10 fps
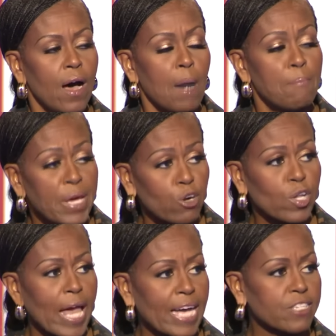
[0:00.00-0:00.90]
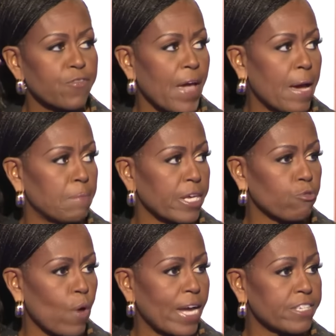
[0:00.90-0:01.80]
a middle class family
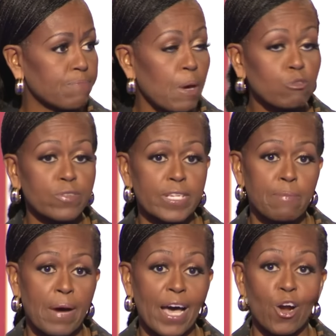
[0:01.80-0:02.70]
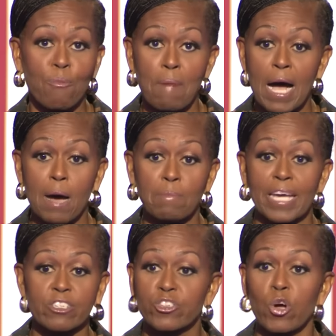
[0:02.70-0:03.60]
raised mostly by her mom,
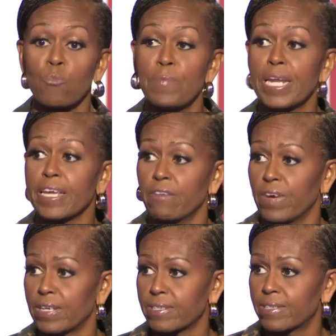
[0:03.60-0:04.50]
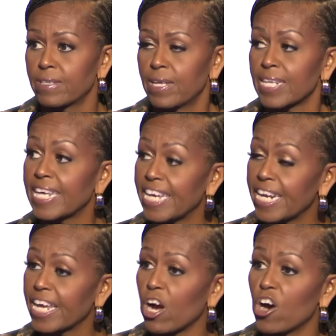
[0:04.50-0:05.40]
like so many of us,
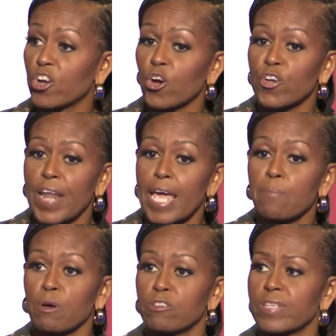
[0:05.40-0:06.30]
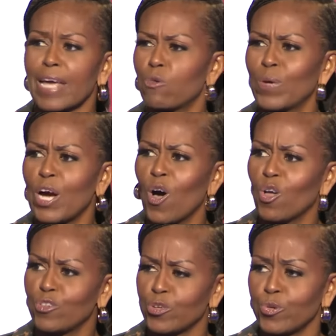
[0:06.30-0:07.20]
leaning on her neighbors like we
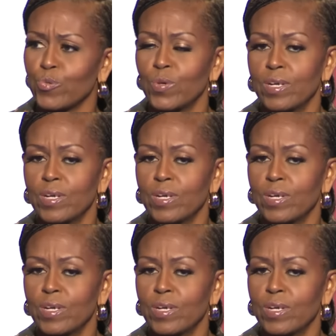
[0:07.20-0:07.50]
all do.